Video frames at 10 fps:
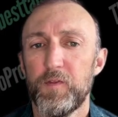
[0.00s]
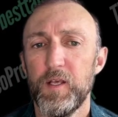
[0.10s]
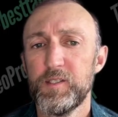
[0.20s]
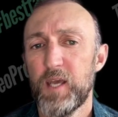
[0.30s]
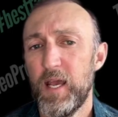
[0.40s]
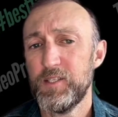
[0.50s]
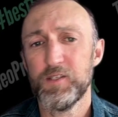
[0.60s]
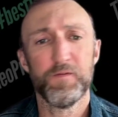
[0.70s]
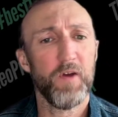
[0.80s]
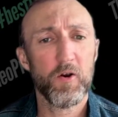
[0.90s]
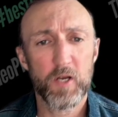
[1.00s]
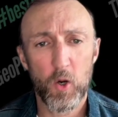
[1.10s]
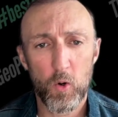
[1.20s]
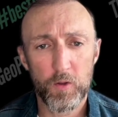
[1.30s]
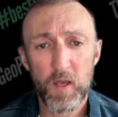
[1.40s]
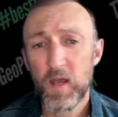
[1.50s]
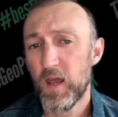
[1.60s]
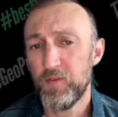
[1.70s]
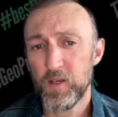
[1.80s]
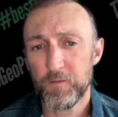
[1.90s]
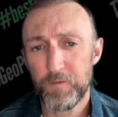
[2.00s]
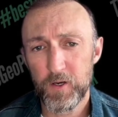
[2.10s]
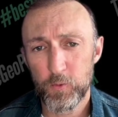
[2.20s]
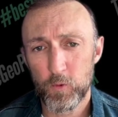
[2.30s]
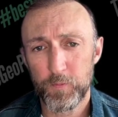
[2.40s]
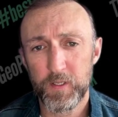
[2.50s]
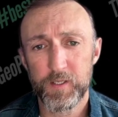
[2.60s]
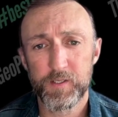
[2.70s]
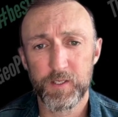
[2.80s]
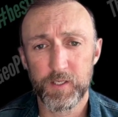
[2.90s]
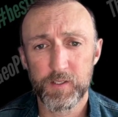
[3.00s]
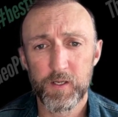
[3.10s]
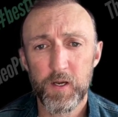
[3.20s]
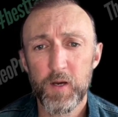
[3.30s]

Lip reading: This case is very old and the offender will be deceased,